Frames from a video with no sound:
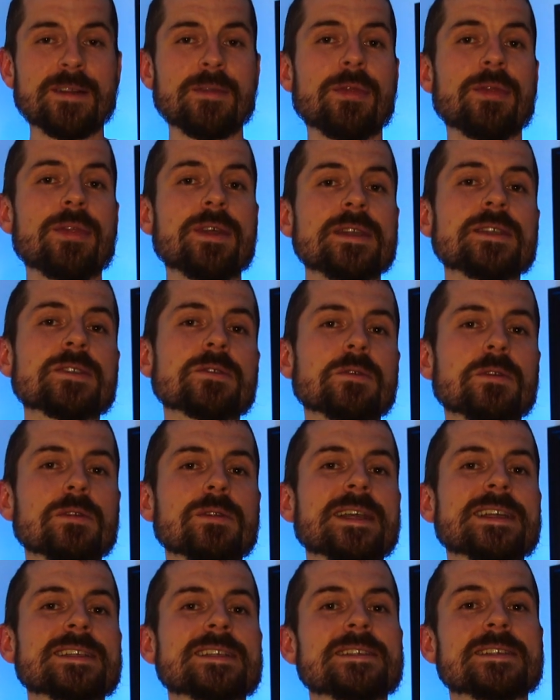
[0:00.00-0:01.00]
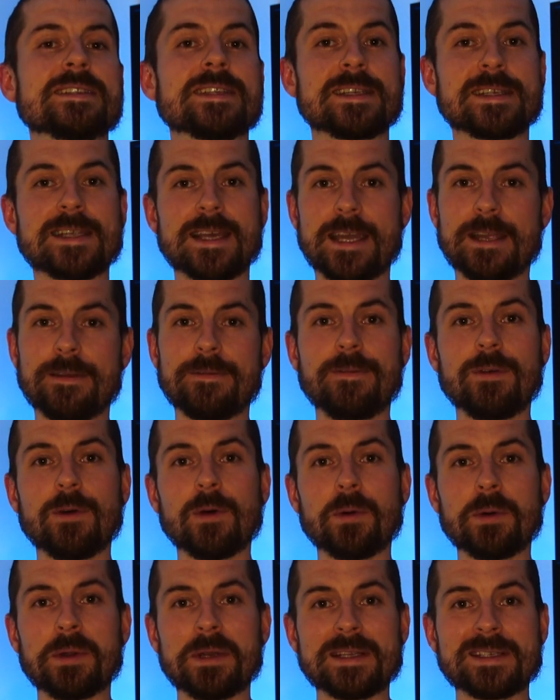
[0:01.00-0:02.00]
These are all lessons to take
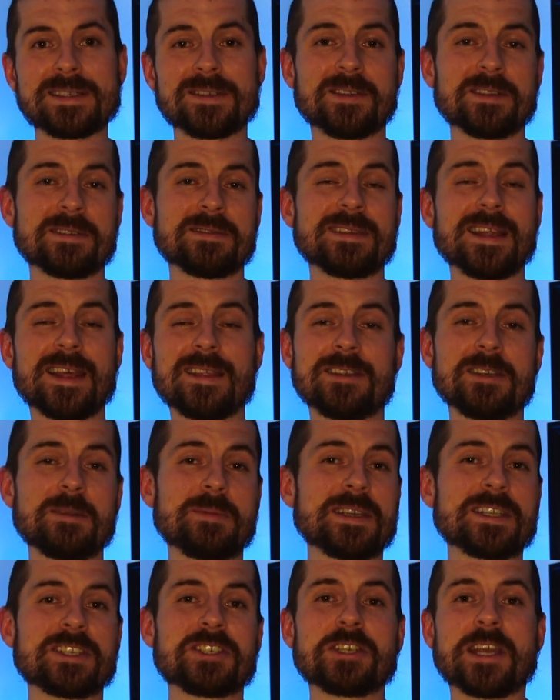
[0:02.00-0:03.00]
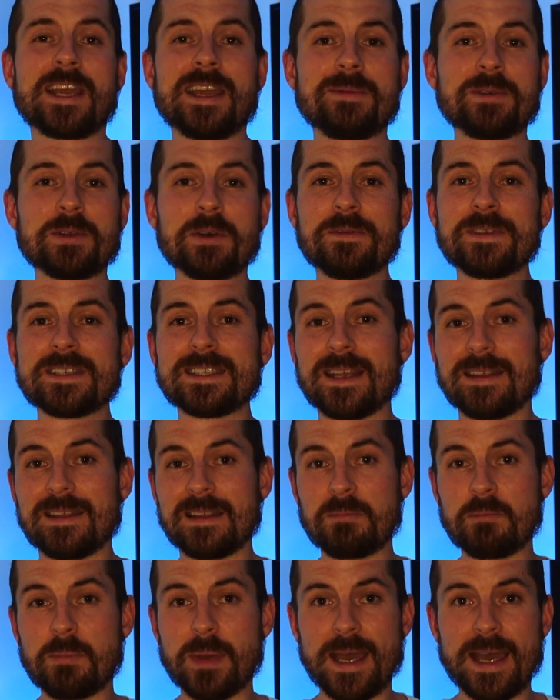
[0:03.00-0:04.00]
forward. It's nothing to be ashamed of. It's
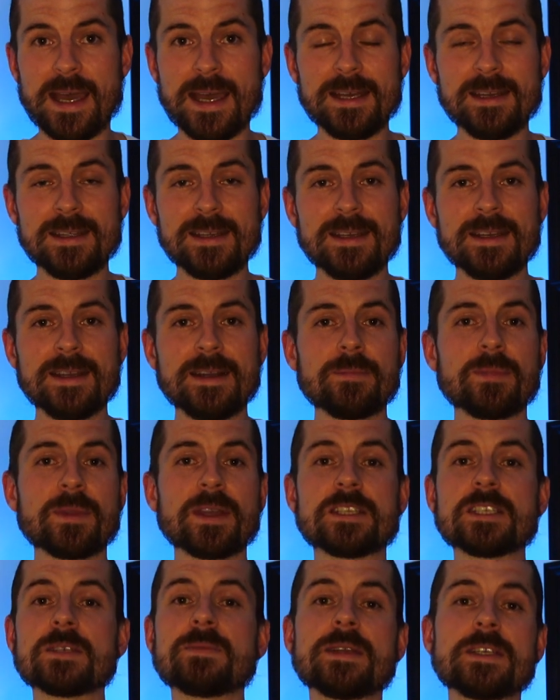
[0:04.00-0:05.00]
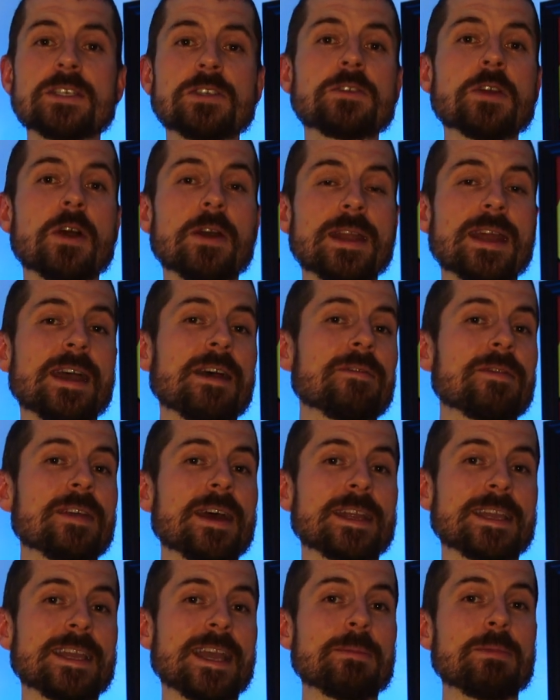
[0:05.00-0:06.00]
nothing bad. It just means you don't have
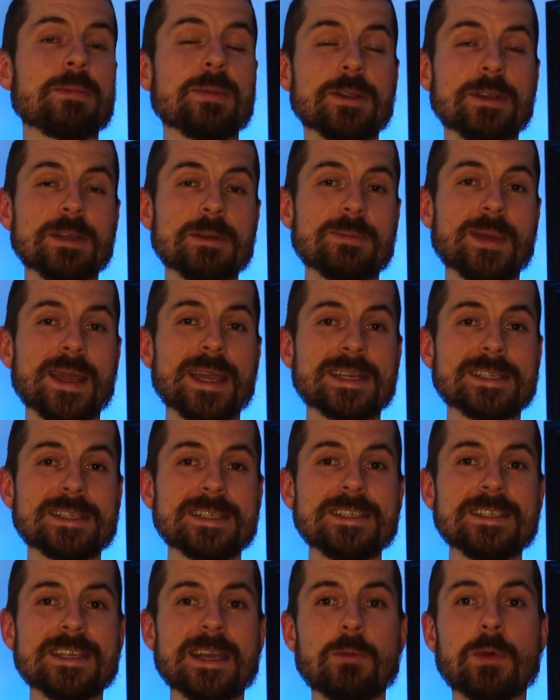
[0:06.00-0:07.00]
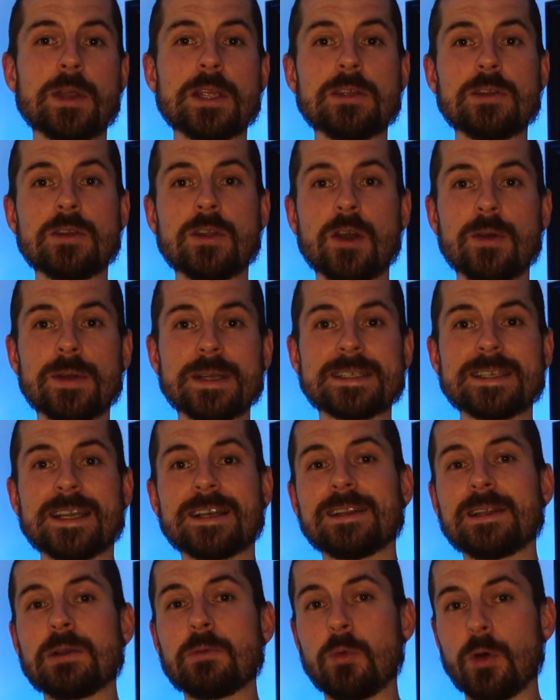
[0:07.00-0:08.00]
that capability baked in yet, where you know
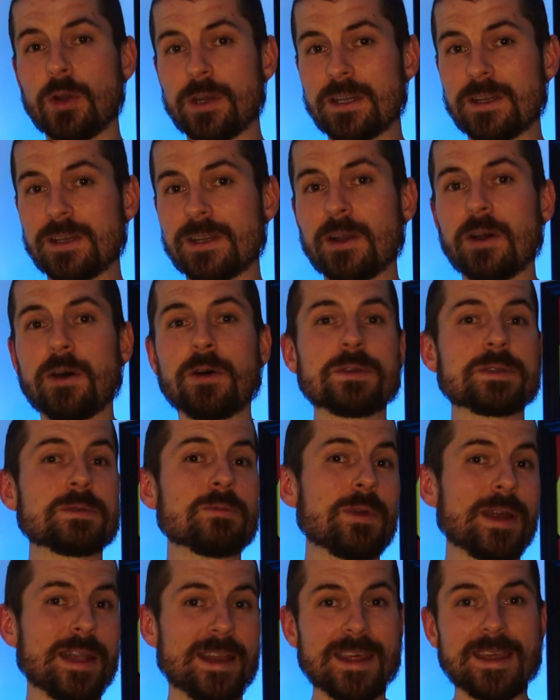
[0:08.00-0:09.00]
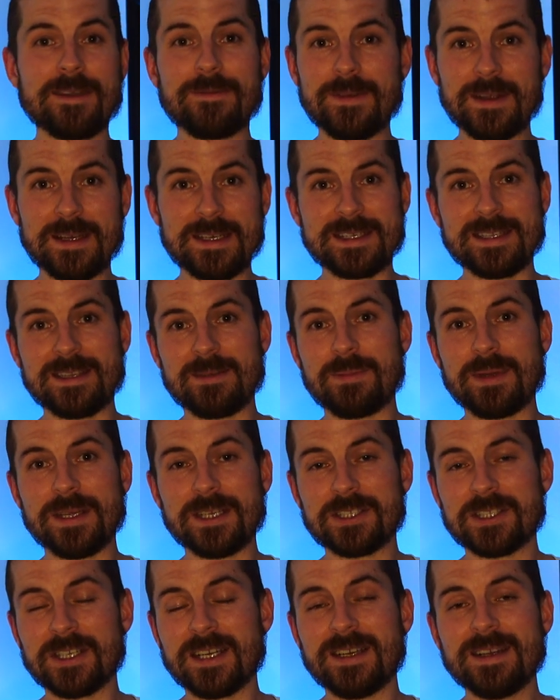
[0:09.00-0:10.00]
exactly what are your goals, where do they fit into the
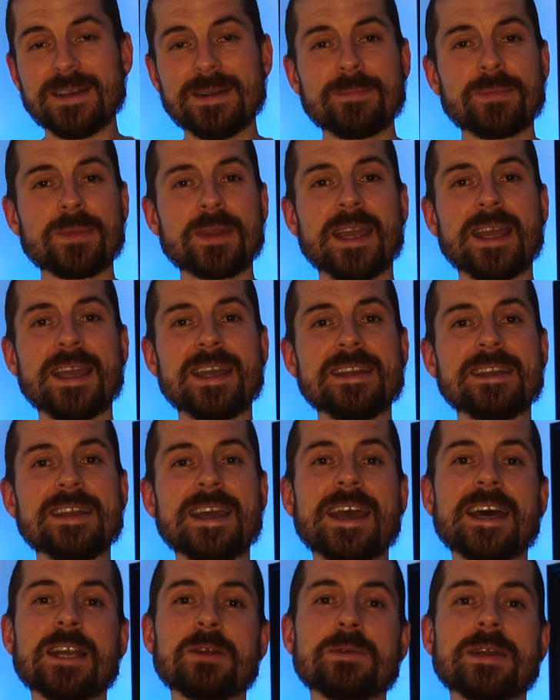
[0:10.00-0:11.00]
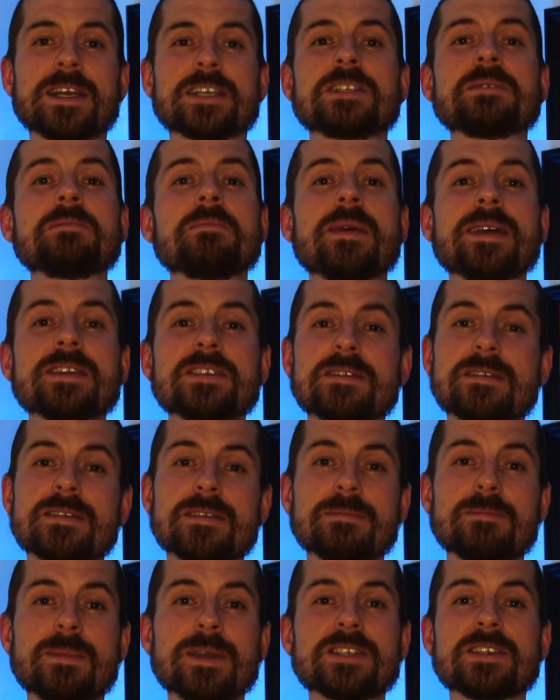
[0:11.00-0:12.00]
picture, and how do we actually
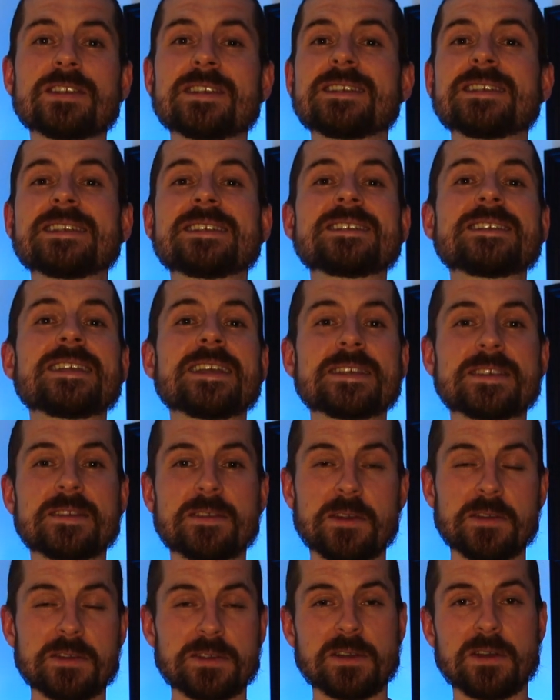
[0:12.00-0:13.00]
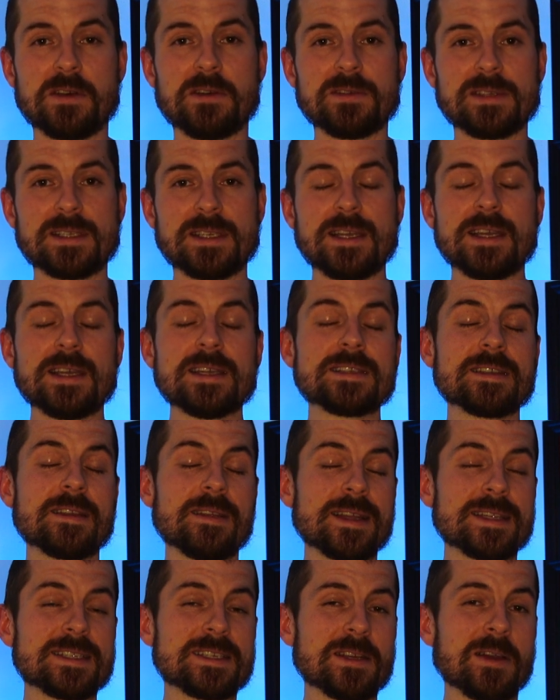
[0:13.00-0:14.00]
measure the success of those goals. So
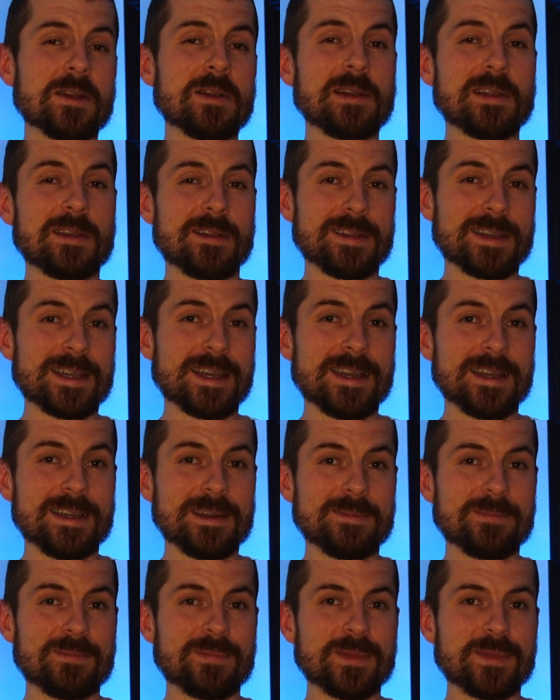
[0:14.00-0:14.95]
that's totally okay.